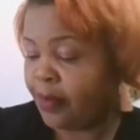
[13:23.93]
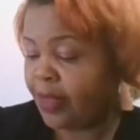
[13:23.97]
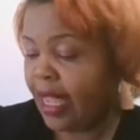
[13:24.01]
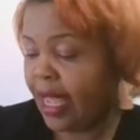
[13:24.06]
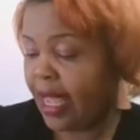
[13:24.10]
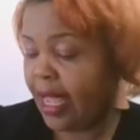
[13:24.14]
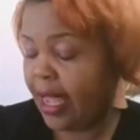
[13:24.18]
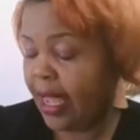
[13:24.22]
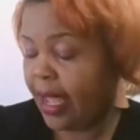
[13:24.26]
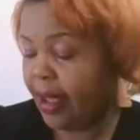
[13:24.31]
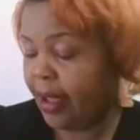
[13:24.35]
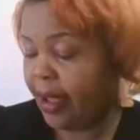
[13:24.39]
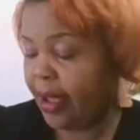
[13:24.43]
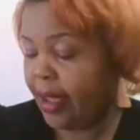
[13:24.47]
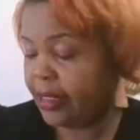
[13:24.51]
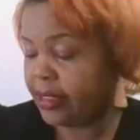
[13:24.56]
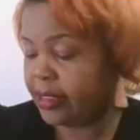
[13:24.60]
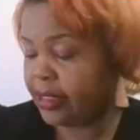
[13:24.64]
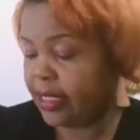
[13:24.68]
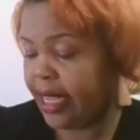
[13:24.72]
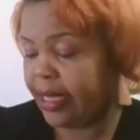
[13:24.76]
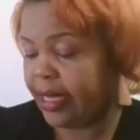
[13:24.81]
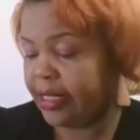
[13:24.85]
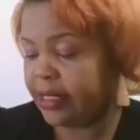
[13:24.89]

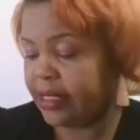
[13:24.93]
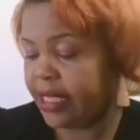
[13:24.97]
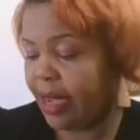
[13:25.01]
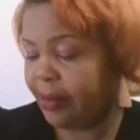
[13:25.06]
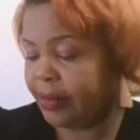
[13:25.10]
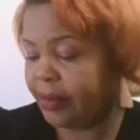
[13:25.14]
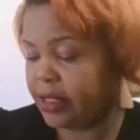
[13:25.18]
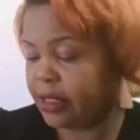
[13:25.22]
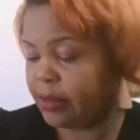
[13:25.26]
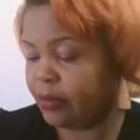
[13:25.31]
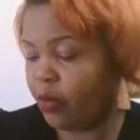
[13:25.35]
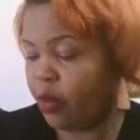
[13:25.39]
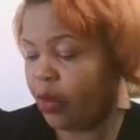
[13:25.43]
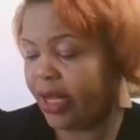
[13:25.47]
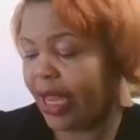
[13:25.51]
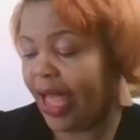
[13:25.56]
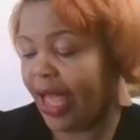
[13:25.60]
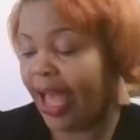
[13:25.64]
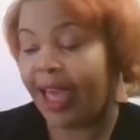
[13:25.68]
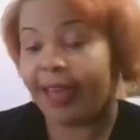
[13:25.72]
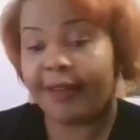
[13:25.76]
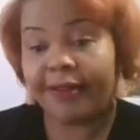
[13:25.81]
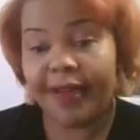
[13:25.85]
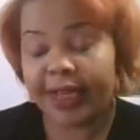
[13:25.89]
And it happens more in
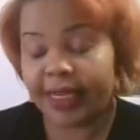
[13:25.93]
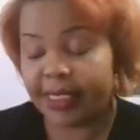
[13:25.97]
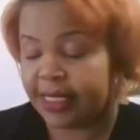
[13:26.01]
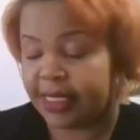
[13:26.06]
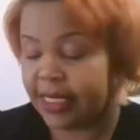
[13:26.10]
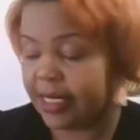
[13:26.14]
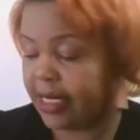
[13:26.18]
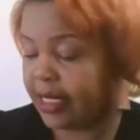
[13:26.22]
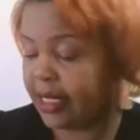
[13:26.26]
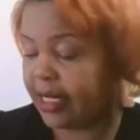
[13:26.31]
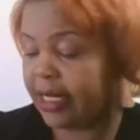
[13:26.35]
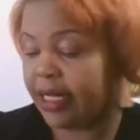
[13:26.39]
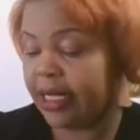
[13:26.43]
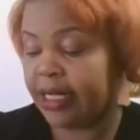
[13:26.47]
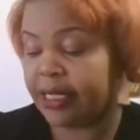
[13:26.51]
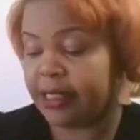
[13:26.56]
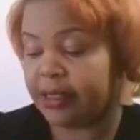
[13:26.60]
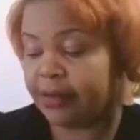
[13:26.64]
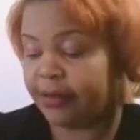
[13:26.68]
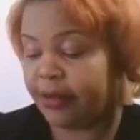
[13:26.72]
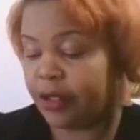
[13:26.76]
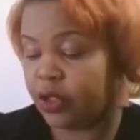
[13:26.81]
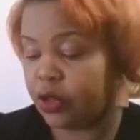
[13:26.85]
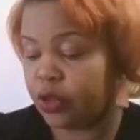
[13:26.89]
high-functioning
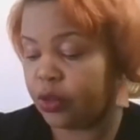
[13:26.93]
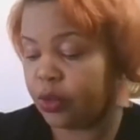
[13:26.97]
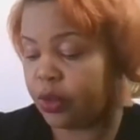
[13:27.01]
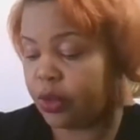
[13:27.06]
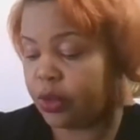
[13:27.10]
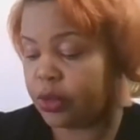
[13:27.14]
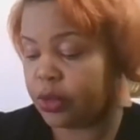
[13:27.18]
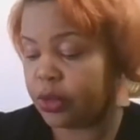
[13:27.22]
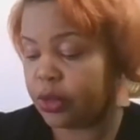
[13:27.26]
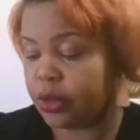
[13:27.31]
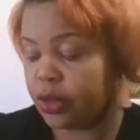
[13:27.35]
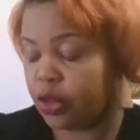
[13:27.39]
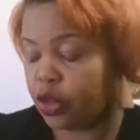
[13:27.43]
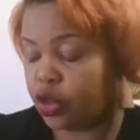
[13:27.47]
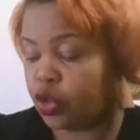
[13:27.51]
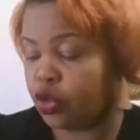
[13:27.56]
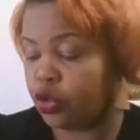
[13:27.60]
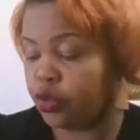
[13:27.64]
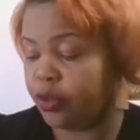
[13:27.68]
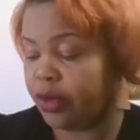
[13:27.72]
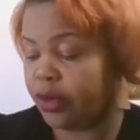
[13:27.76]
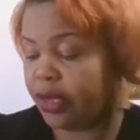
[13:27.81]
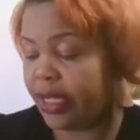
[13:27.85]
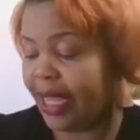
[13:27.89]
individuals
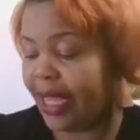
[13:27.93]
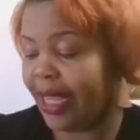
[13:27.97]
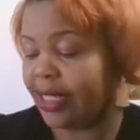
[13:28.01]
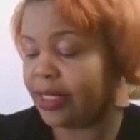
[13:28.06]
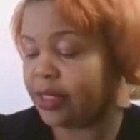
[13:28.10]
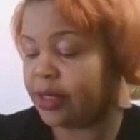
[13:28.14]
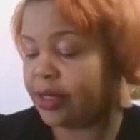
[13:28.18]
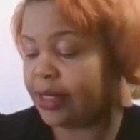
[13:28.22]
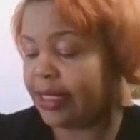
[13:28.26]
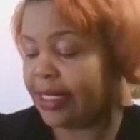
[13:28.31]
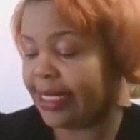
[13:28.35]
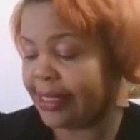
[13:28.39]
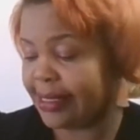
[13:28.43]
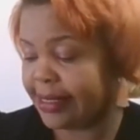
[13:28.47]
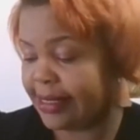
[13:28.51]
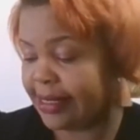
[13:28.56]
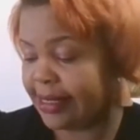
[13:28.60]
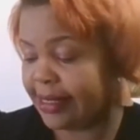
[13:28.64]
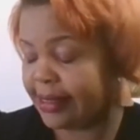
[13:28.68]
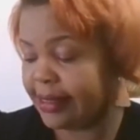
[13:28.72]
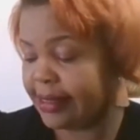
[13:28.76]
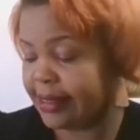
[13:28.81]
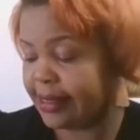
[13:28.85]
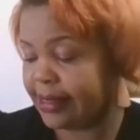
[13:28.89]
during
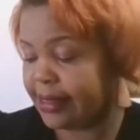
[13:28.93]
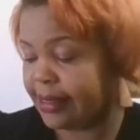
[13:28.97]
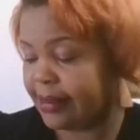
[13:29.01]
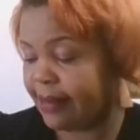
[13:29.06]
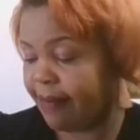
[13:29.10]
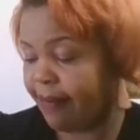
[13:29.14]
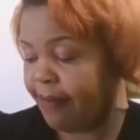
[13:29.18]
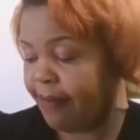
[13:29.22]
adolescence,